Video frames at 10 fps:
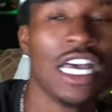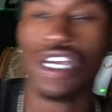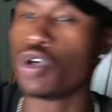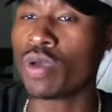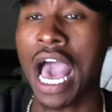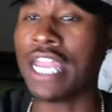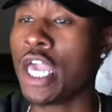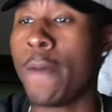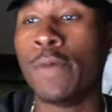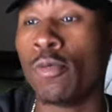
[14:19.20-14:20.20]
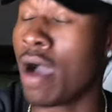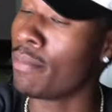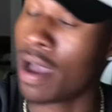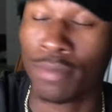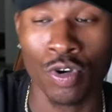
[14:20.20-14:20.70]
So goddamn boom. I'm
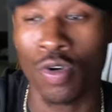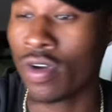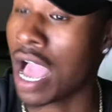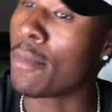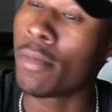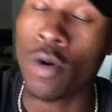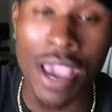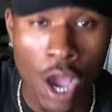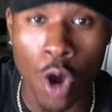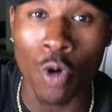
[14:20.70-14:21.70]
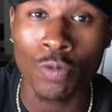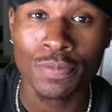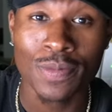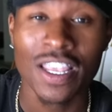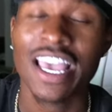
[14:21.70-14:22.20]
on my way home.
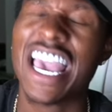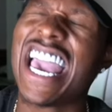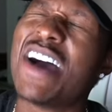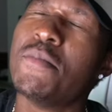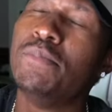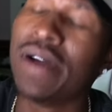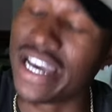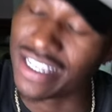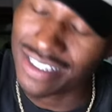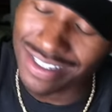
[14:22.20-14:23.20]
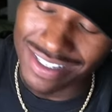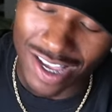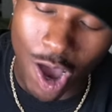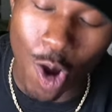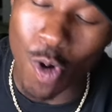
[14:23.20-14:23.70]
But
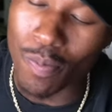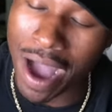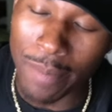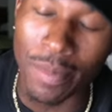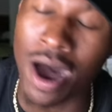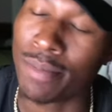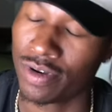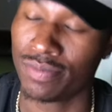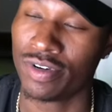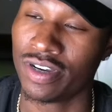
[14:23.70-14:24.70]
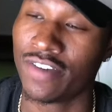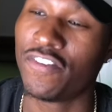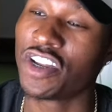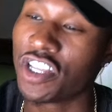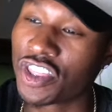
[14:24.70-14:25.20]
on my mama, bro,
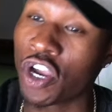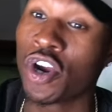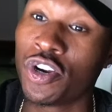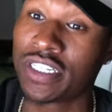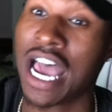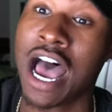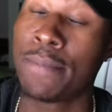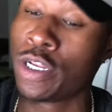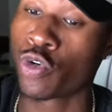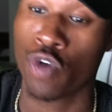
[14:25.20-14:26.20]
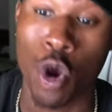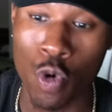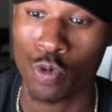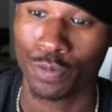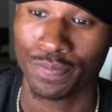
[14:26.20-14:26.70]
for the third time in a row,